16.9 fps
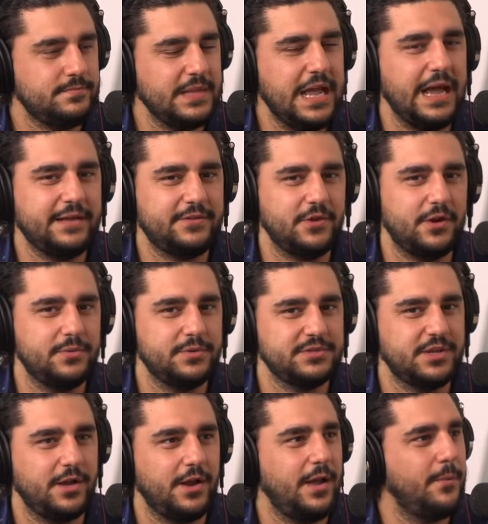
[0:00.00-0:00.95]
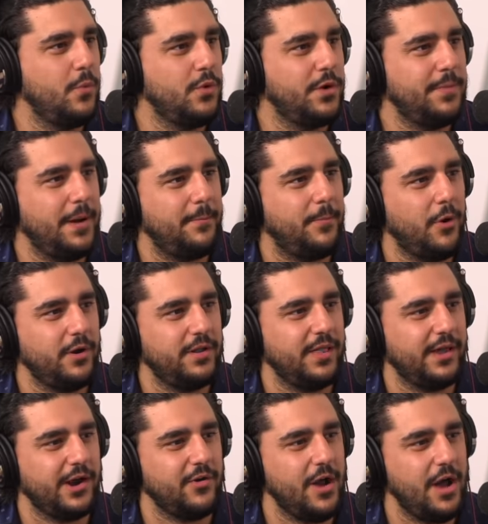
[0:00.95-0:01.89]
I thought it was good. And what about Party
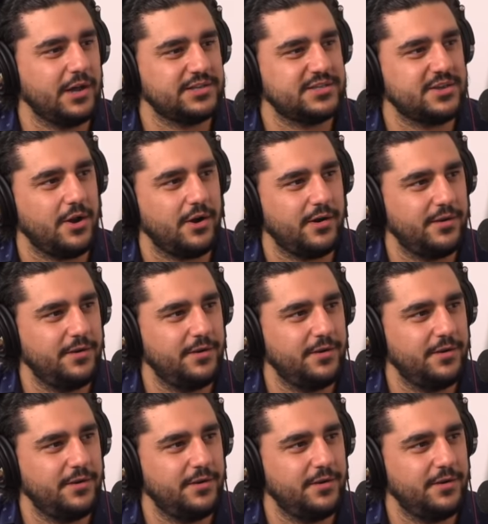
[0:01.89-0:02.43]
Like a Rock Star?